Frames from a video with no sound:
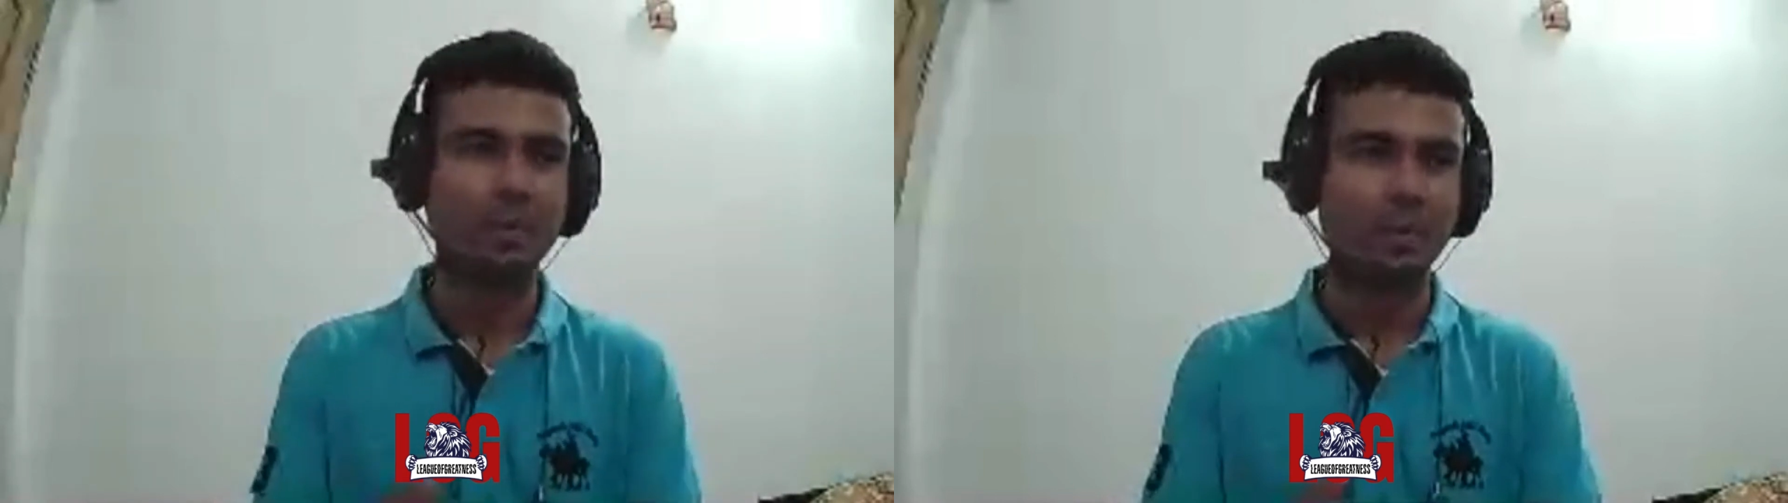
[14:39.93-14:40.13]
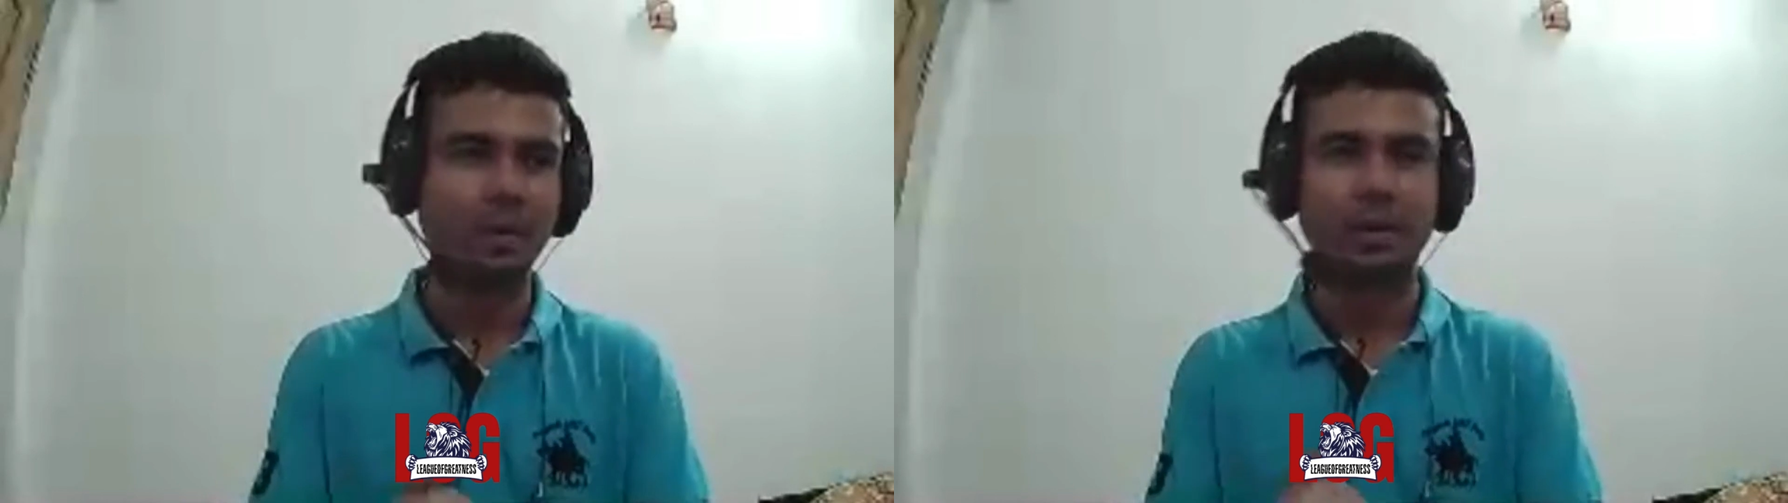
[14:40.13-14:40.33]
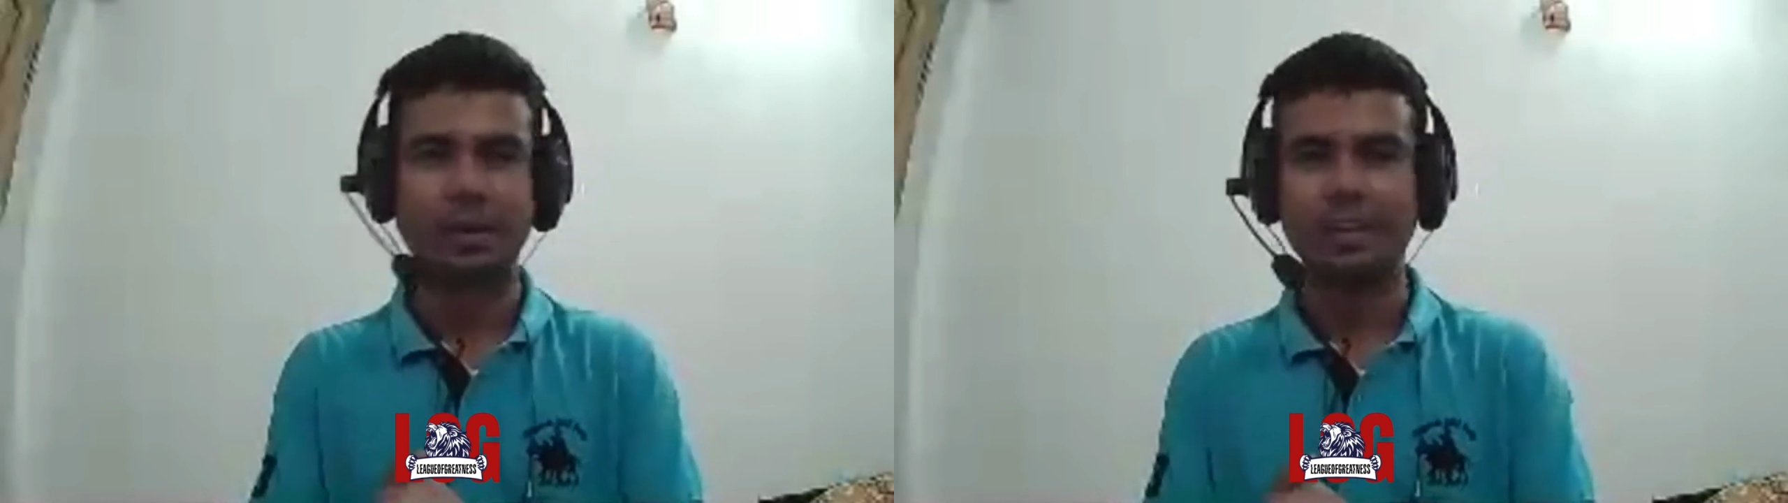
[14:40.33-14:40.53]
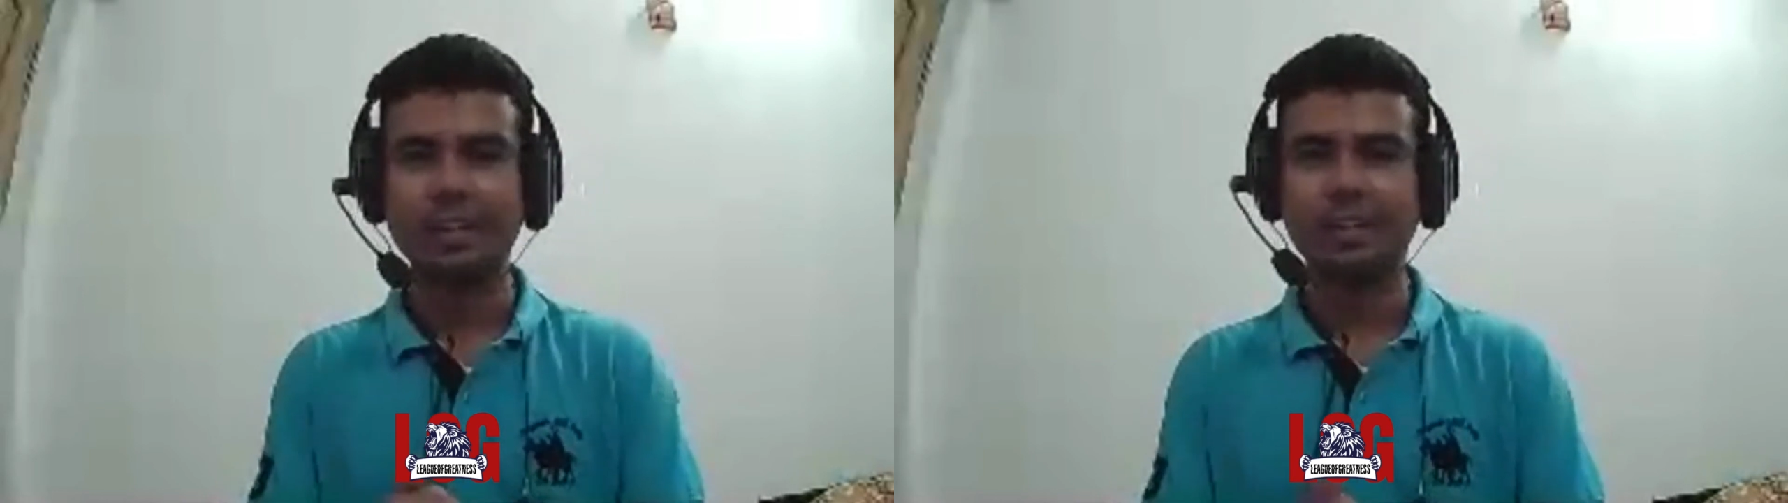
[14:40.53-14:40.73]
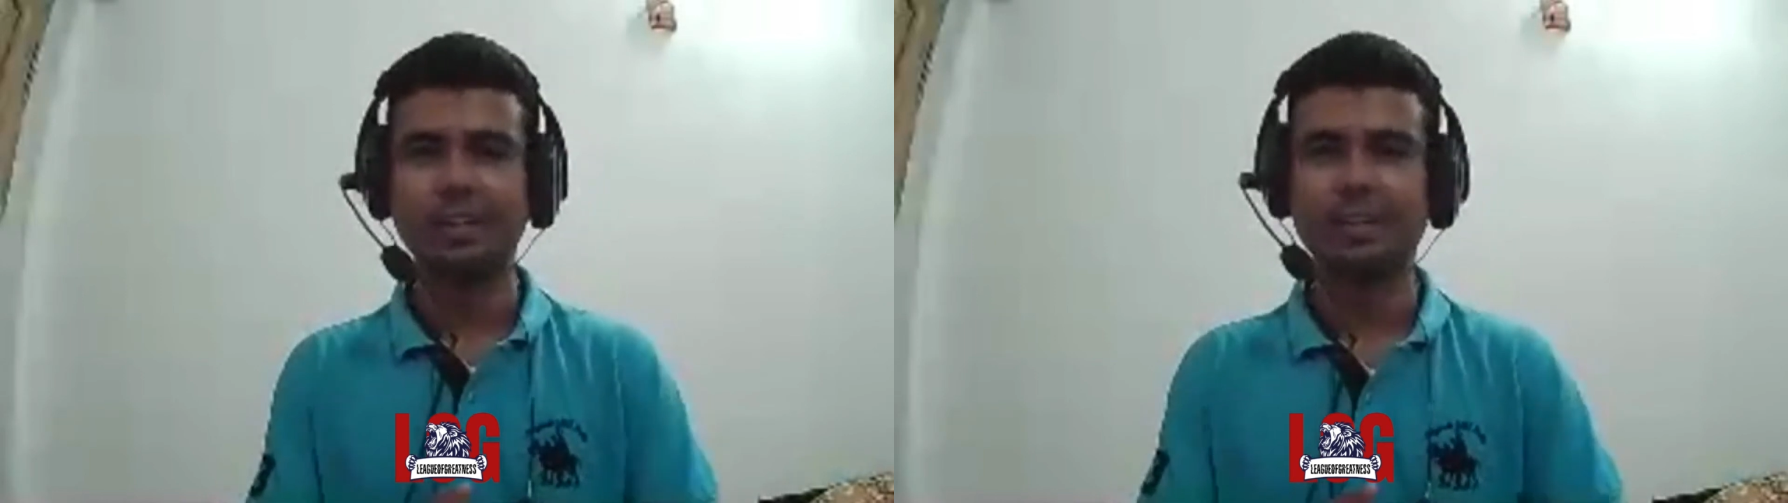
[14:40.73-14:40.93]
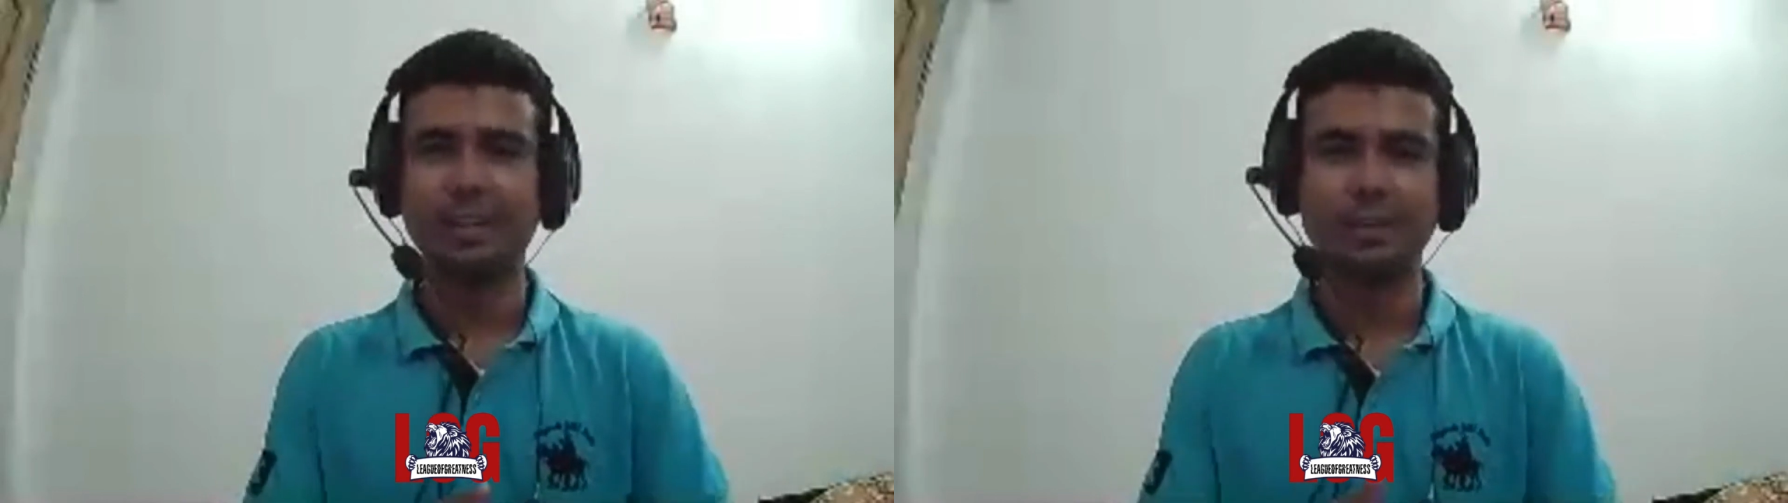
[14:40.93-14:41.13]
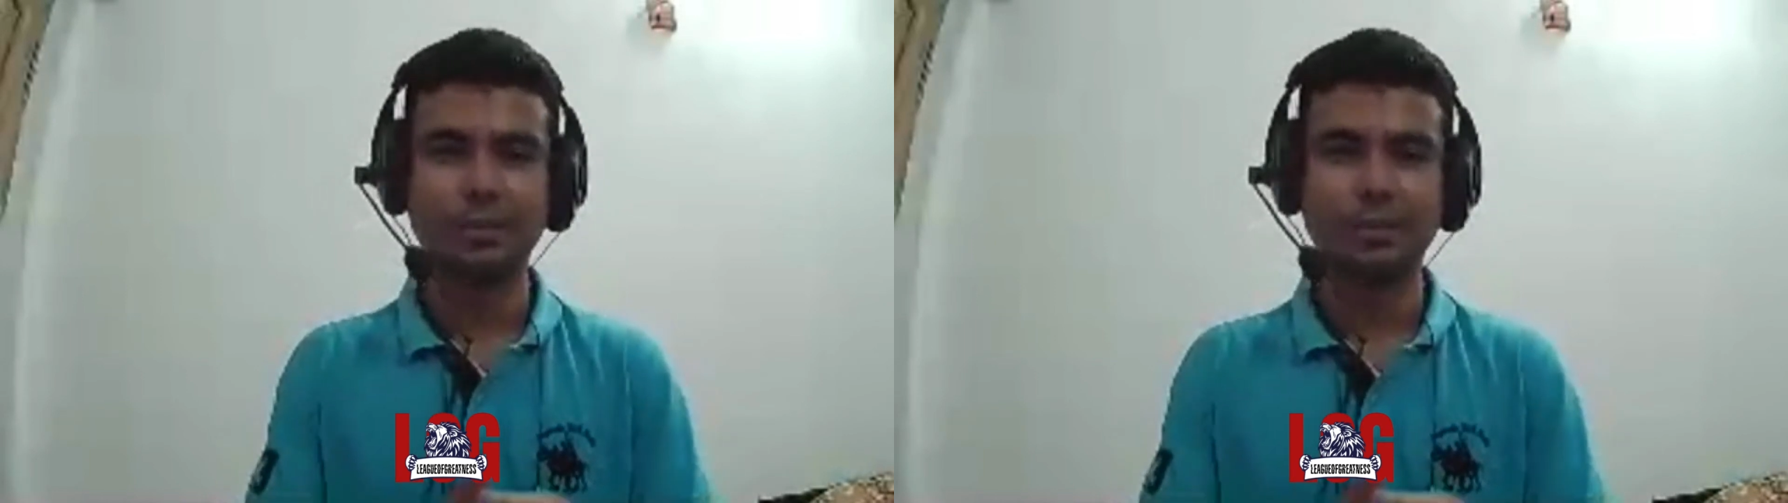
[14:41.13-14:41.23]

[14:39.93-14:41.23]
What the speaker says: or you